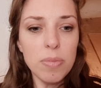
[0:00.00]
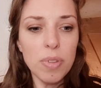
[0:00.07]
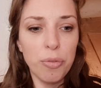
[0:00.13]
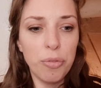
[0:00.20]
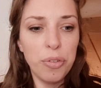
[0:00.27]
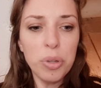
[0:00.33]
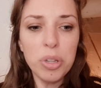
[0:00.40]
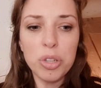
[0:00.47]

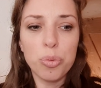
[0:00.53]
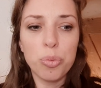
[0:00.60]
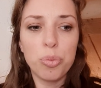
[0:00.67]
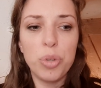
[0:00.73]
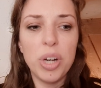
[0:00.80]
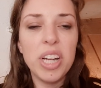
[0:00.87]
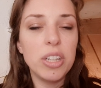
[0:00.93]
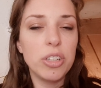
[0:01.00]
feel this
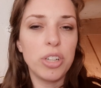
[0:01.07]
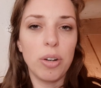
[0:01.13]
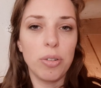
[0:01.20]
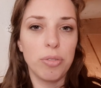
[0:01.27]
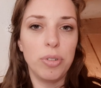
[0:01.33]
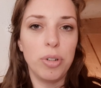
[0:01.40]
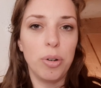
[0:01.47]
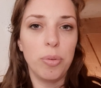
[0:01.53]
rage out
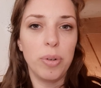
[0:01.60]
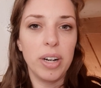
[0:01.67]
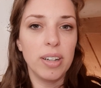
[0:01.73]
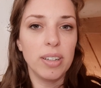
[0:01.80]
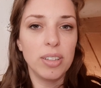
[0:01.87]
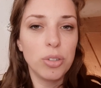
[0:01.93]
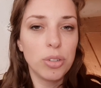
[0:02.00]
of nowhere.